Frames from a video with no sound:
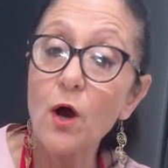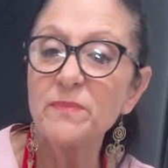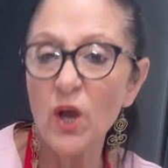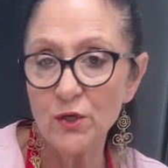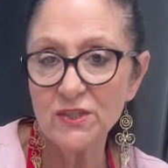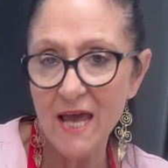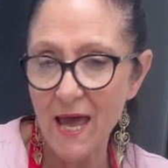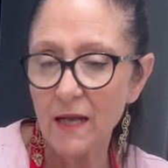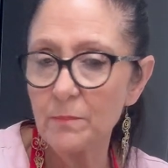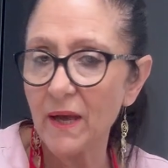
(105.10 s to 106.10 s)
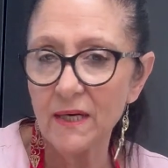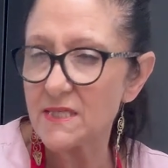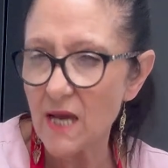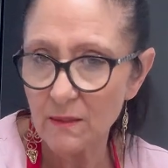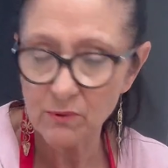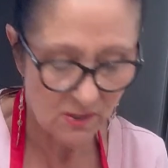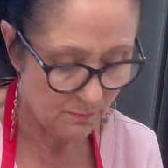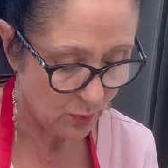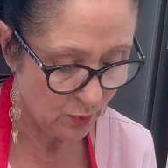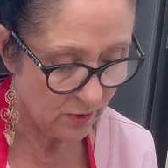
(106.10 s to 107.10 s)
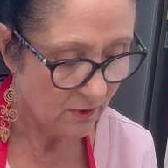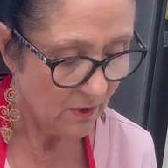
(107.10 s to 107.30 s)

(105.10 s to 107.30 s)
I'm going to add about a tablespoon